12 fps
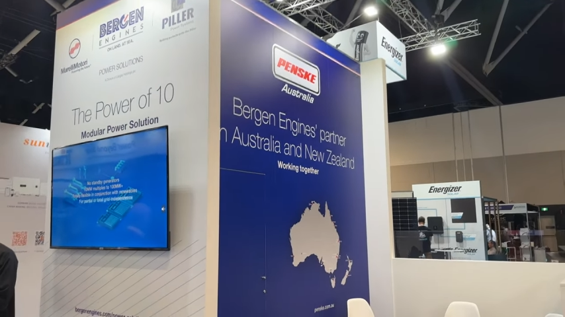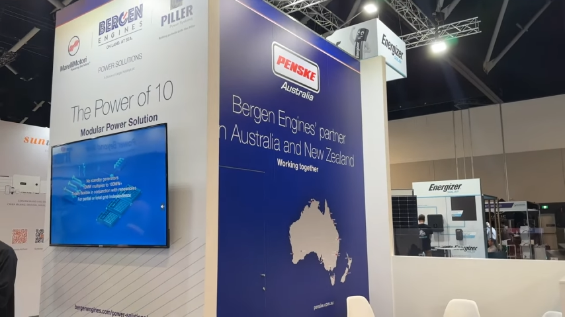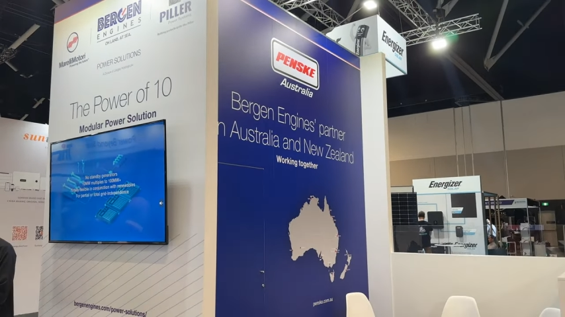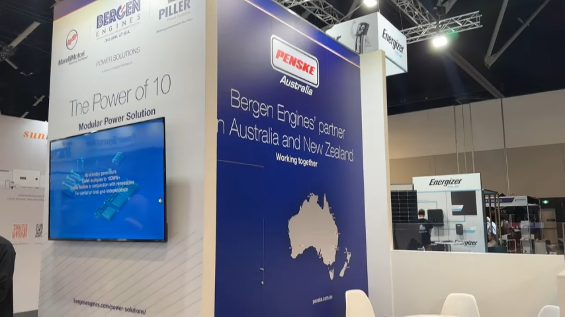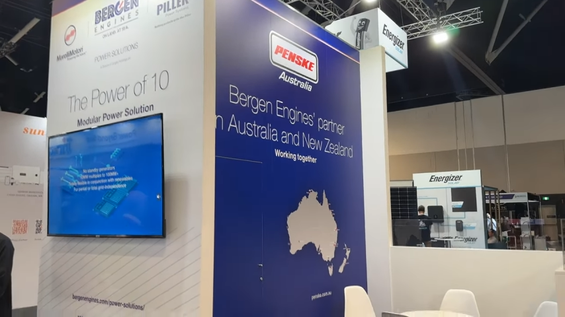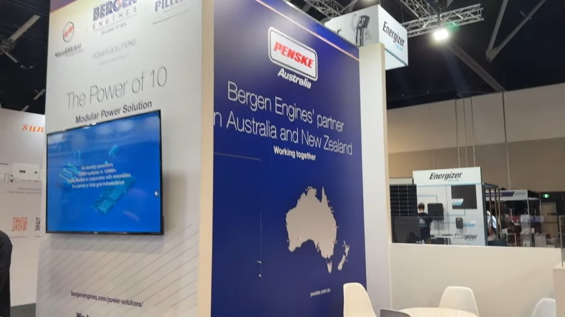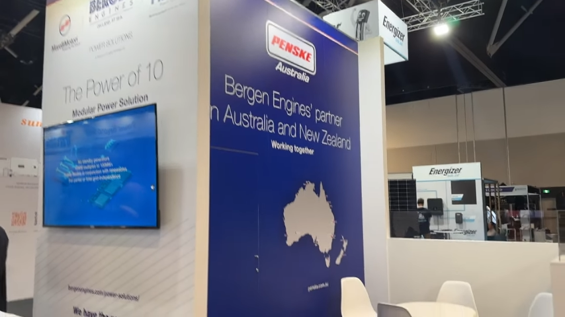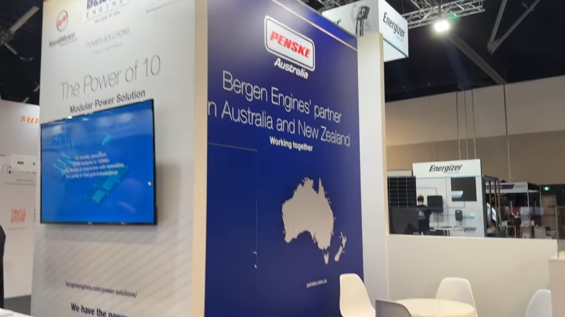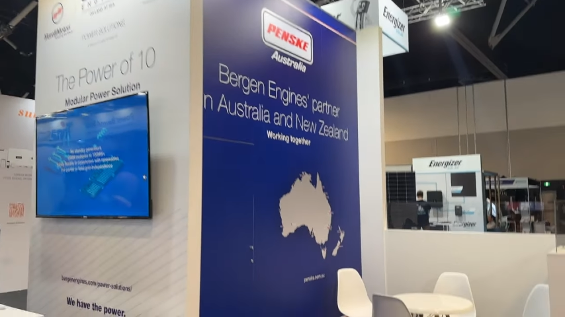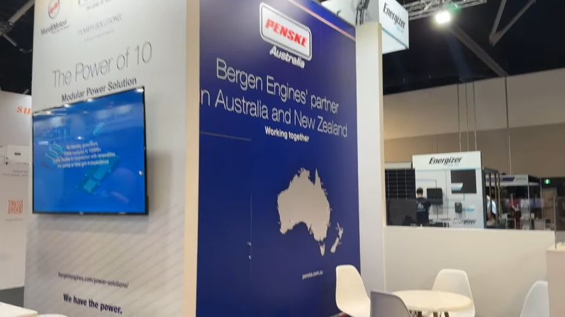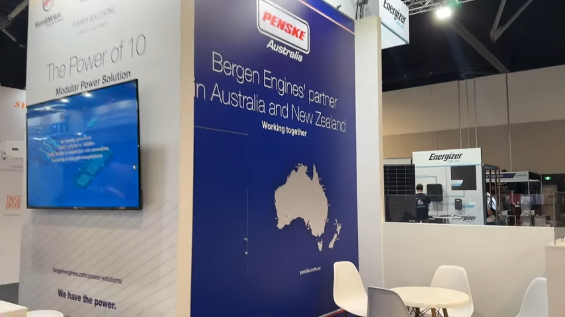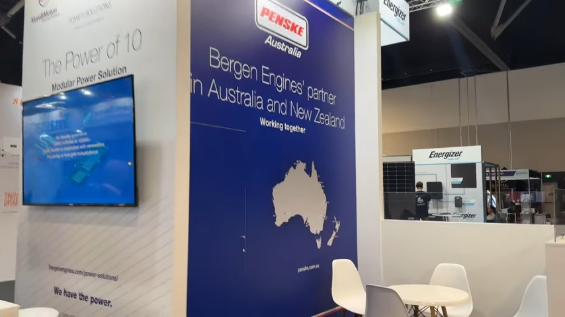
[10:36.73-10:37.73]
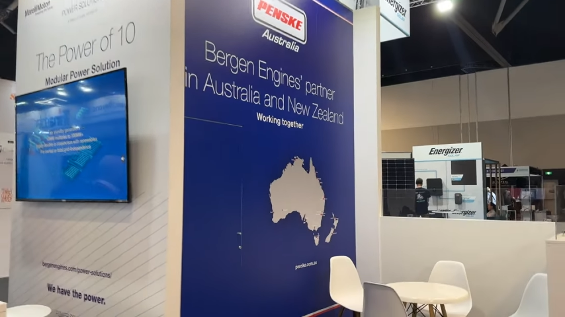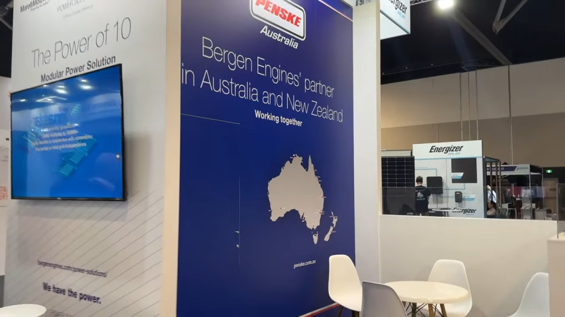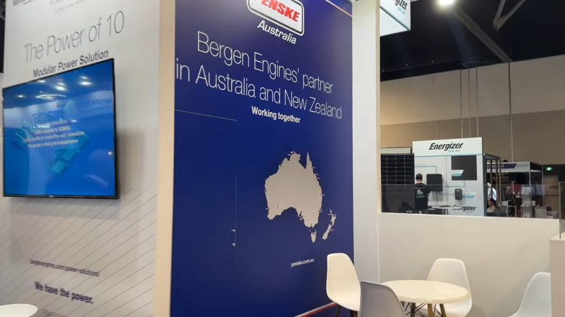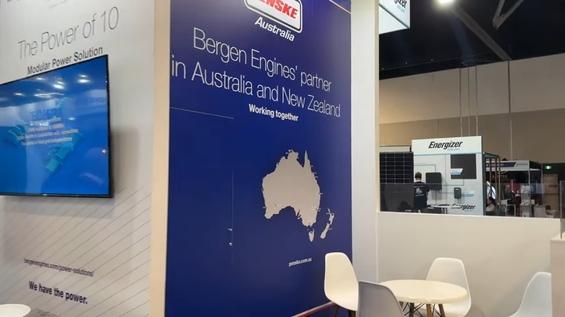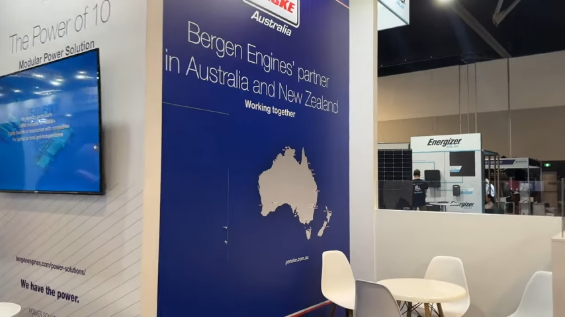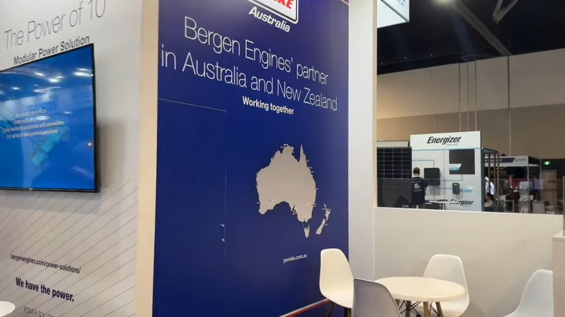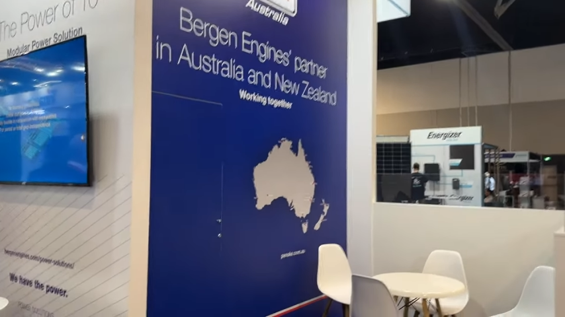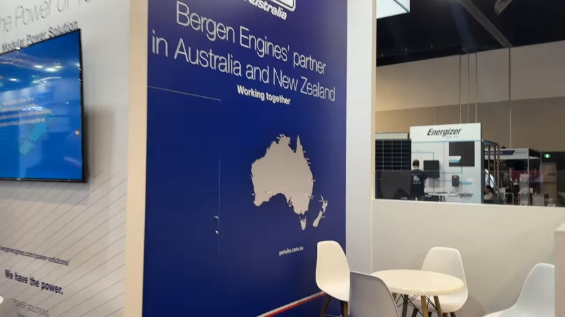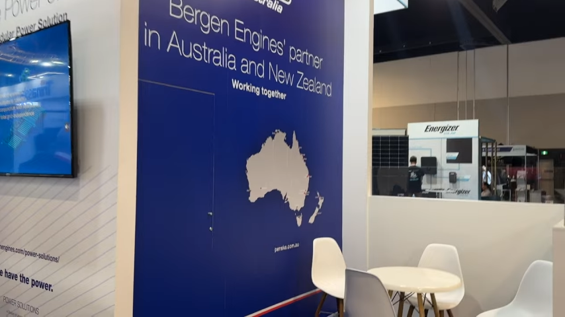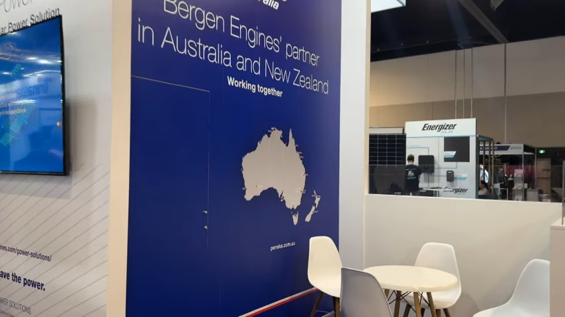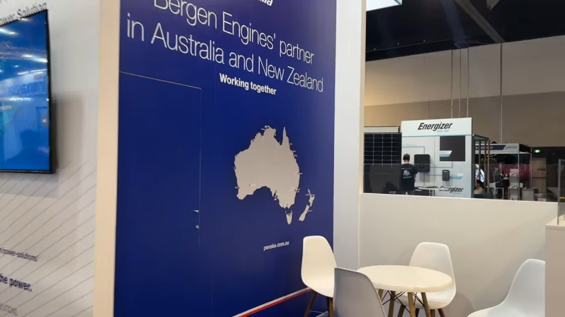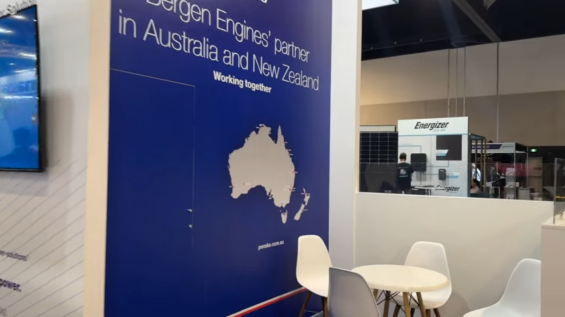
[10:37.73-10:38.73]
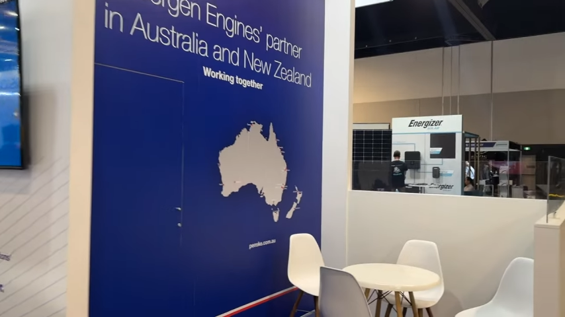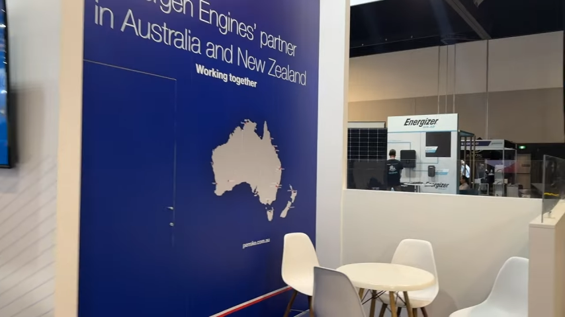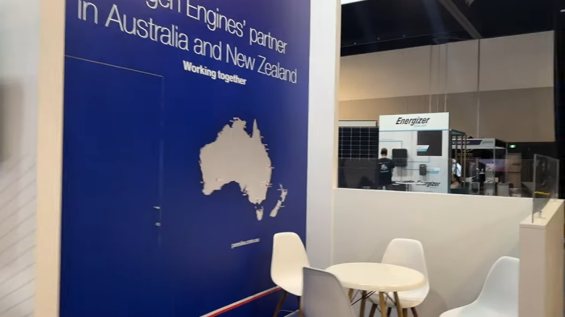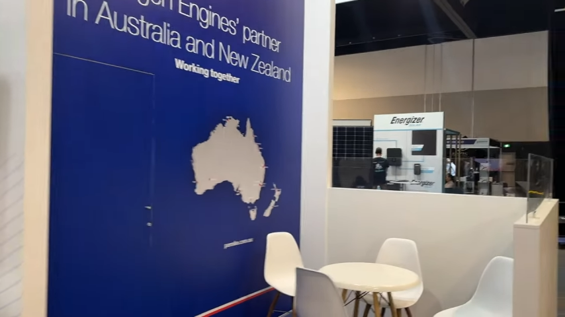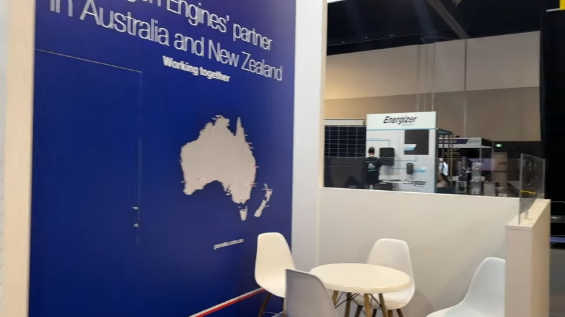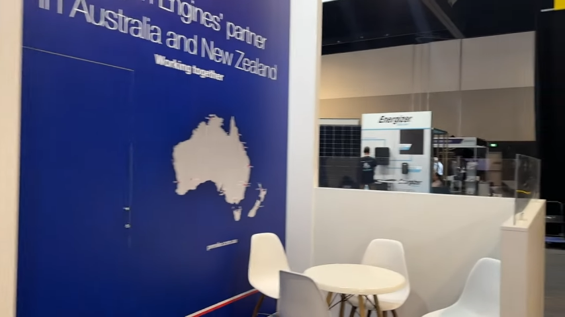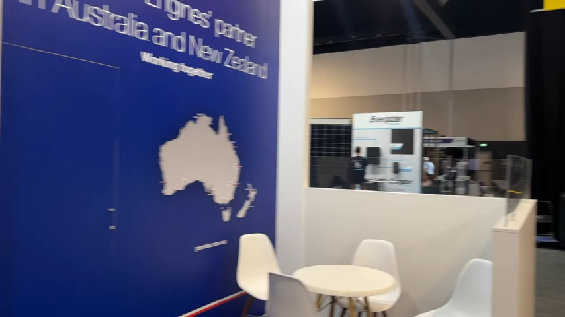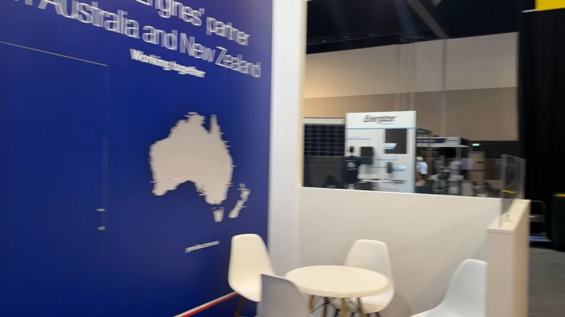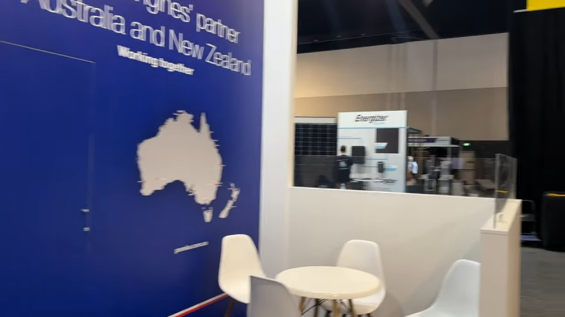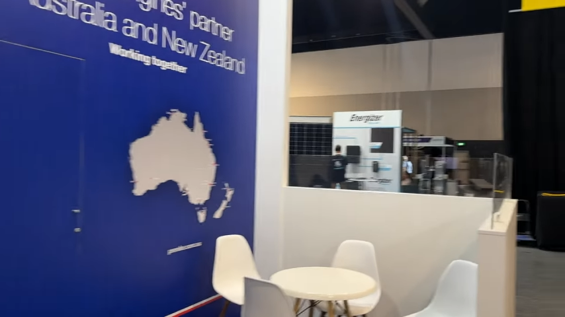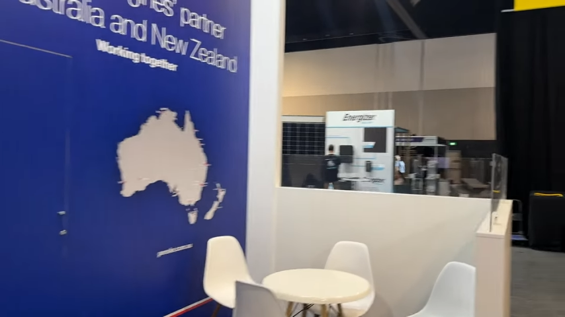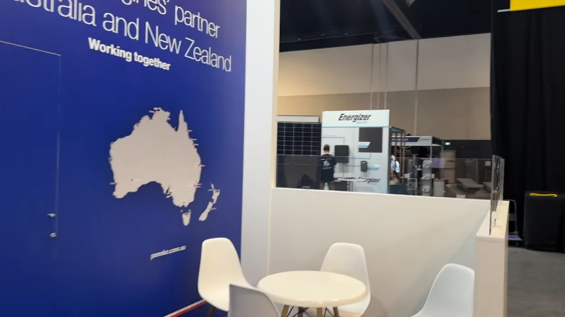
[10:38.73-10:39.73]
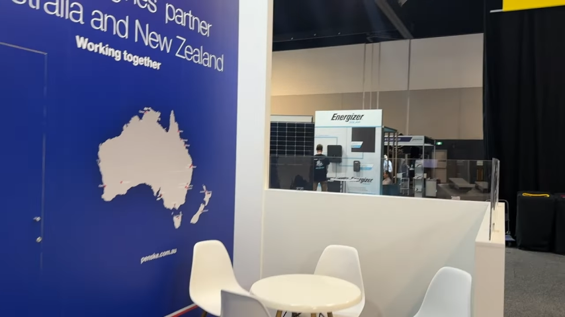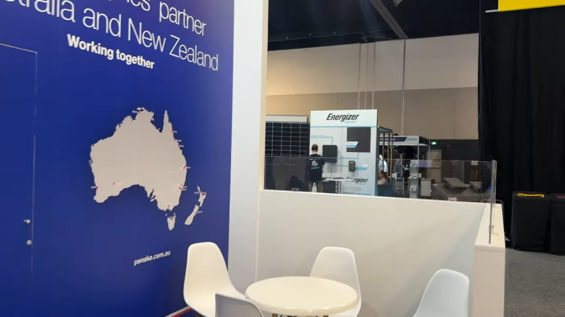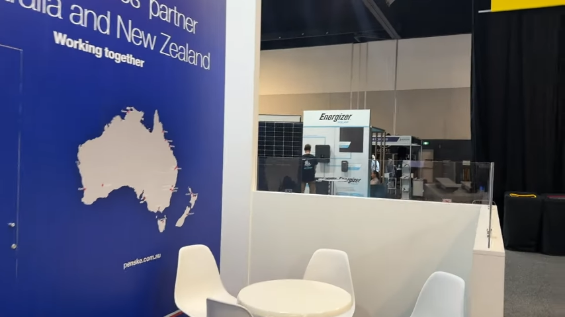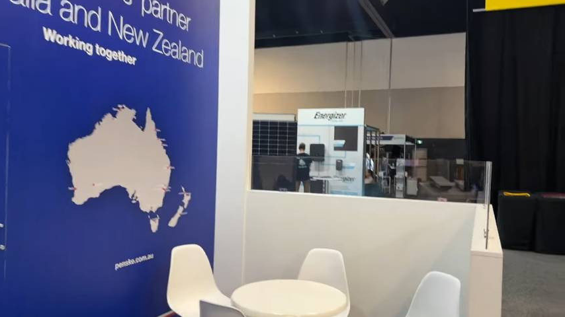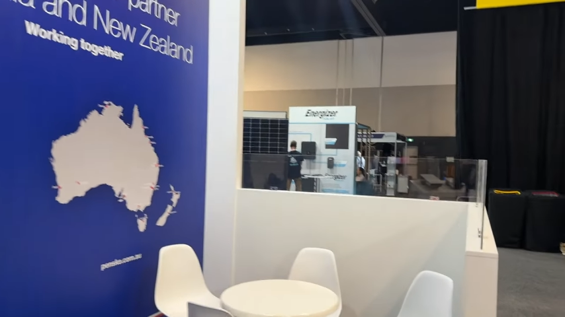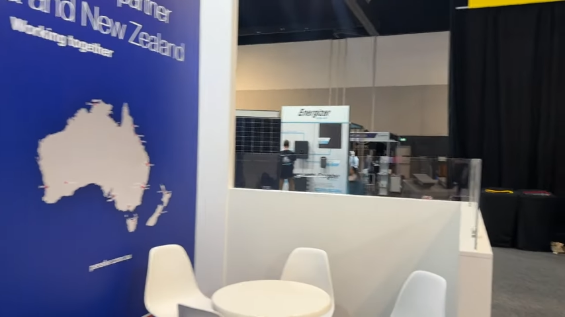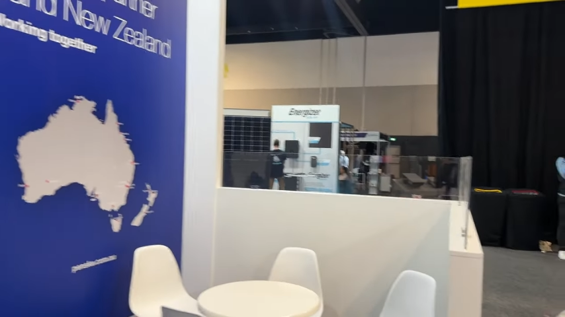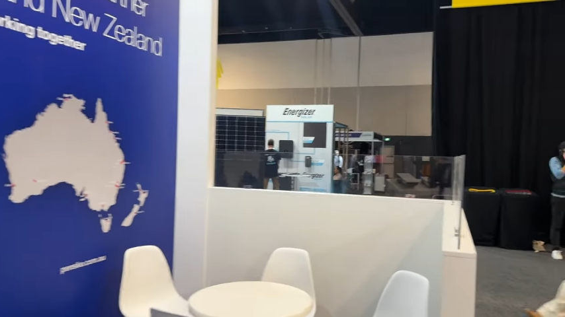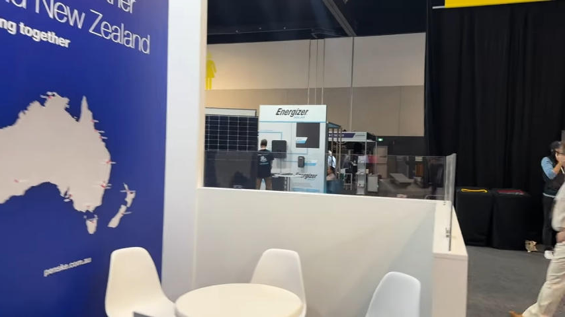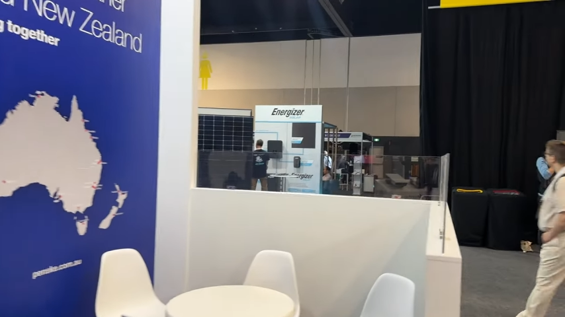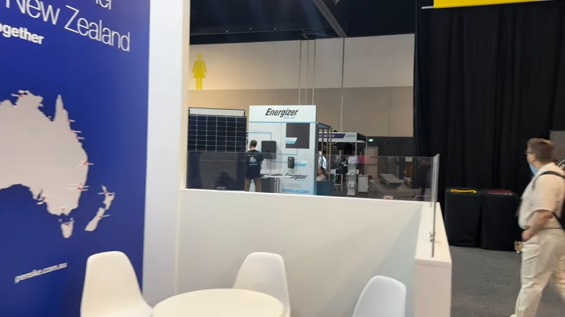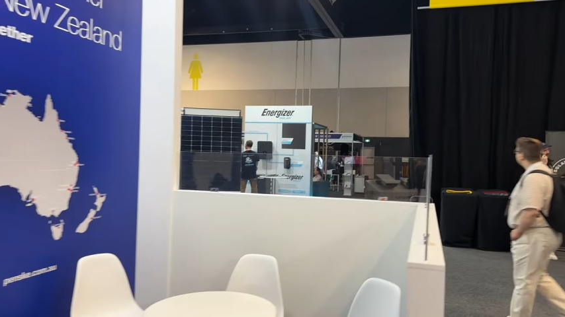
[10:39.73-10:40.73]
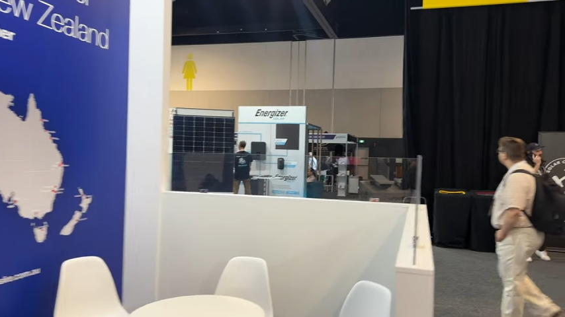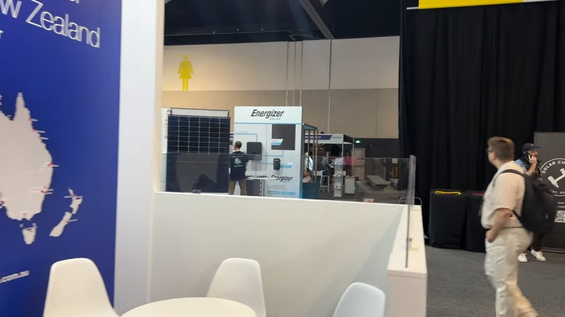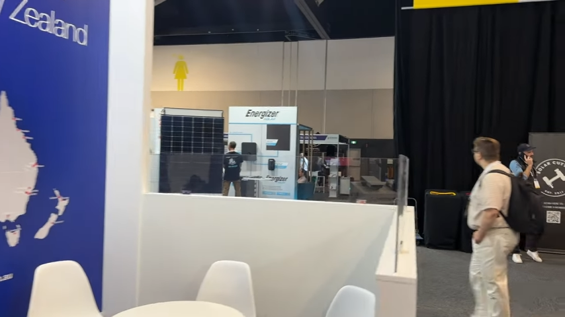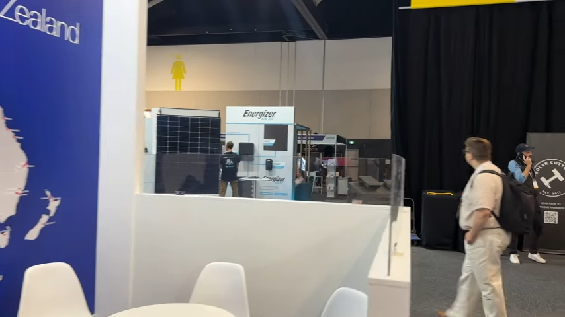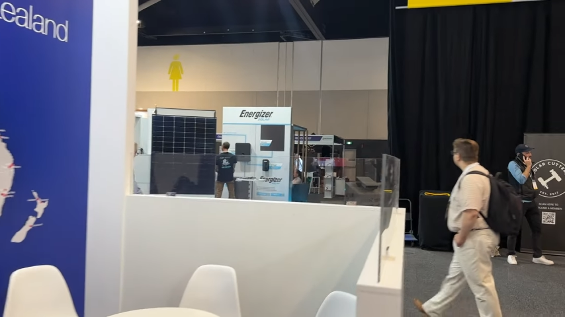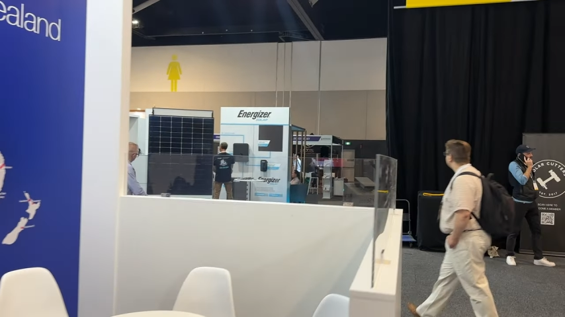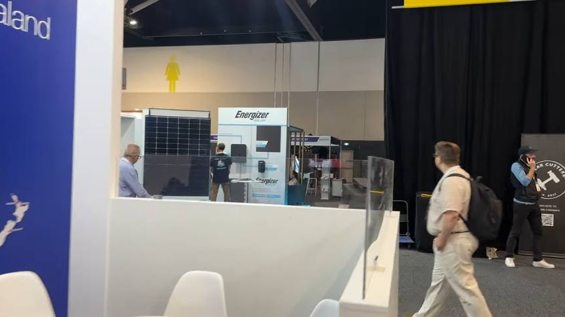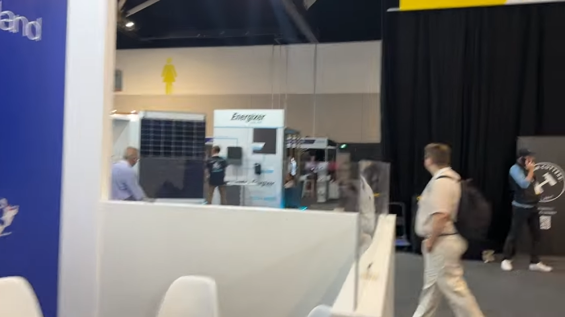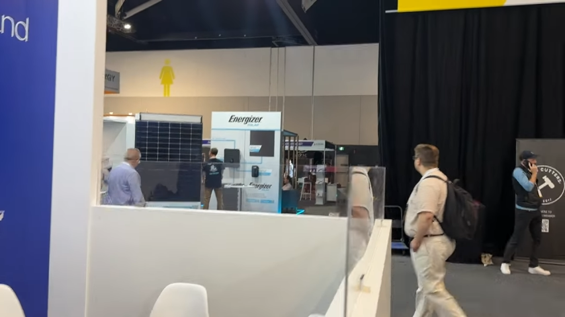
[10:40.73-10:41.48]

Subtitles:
(no speaker visible)